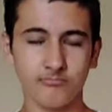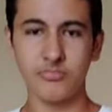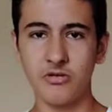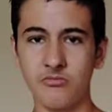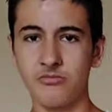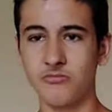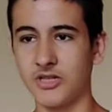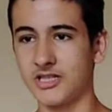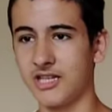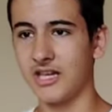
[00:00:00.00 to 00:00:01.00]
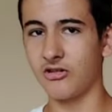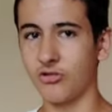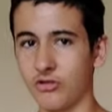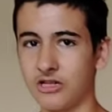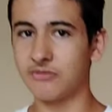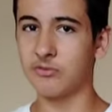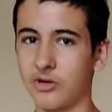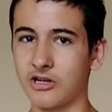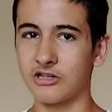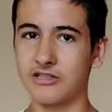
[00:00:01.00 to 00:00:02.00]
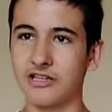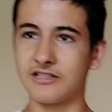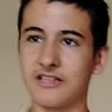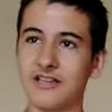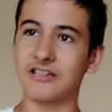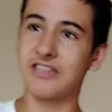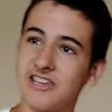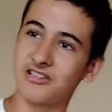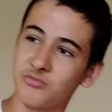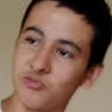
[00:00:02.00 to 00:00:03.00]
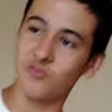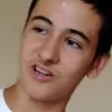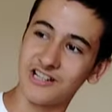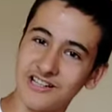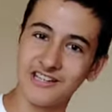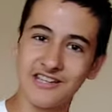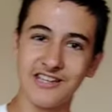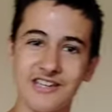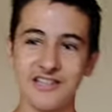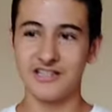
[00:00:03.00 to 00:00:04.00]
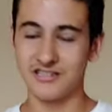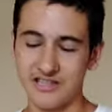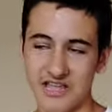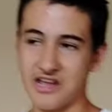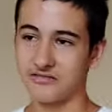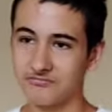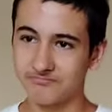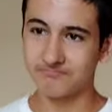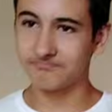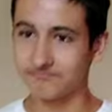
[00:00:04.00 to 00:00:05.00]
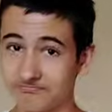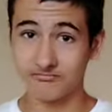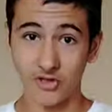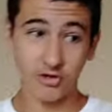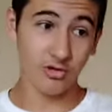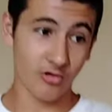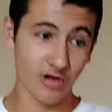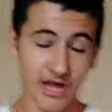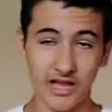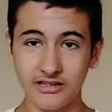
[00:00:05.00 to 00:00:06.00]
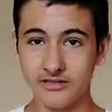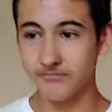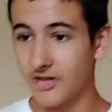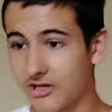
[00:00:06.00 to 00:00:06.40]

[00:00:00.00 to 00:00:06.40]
Big mistake. Only if you are, let's say, a king's mover, then go ahead.